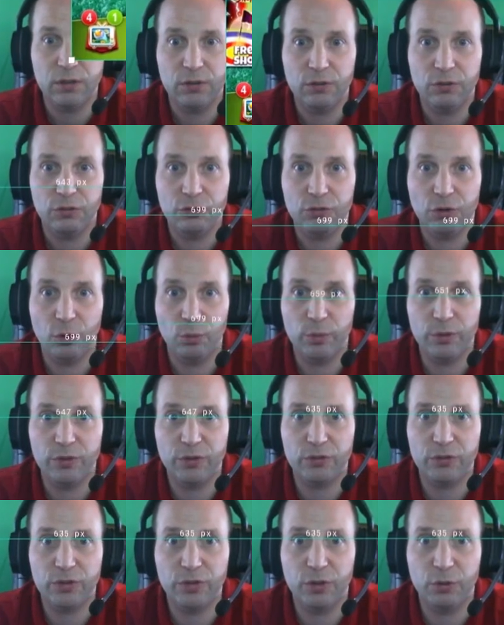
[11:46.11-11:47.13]
So we're
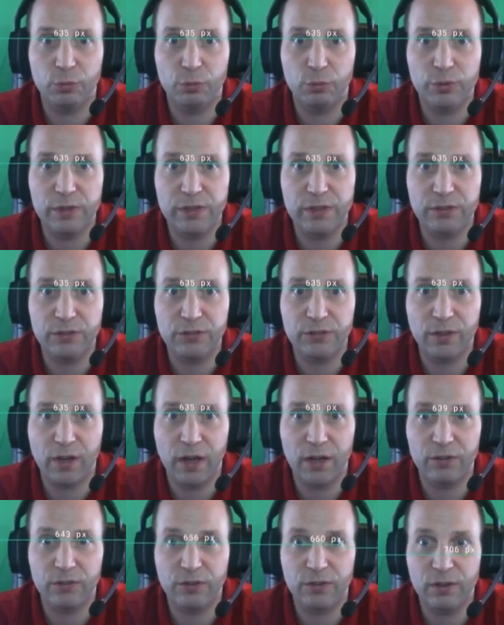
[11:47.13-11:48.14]
just going to
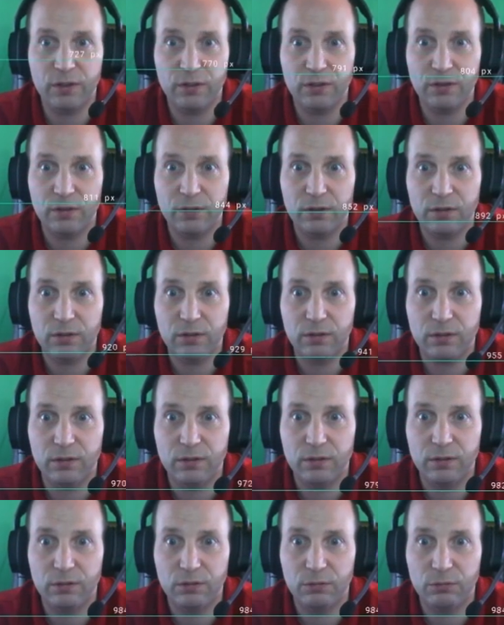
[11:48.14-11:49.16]
resize it,
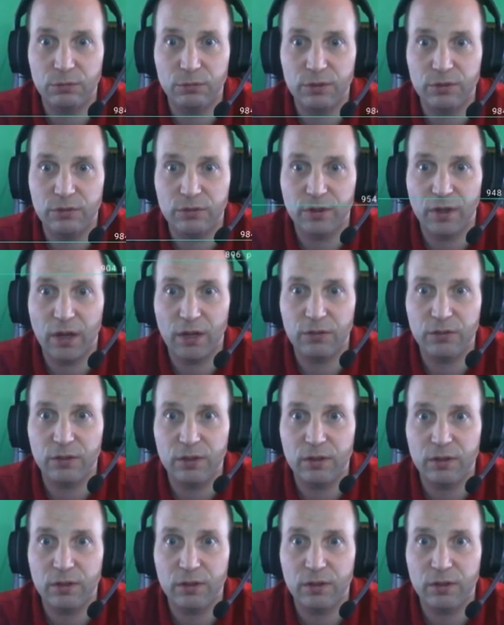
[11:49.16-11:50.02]
resize it,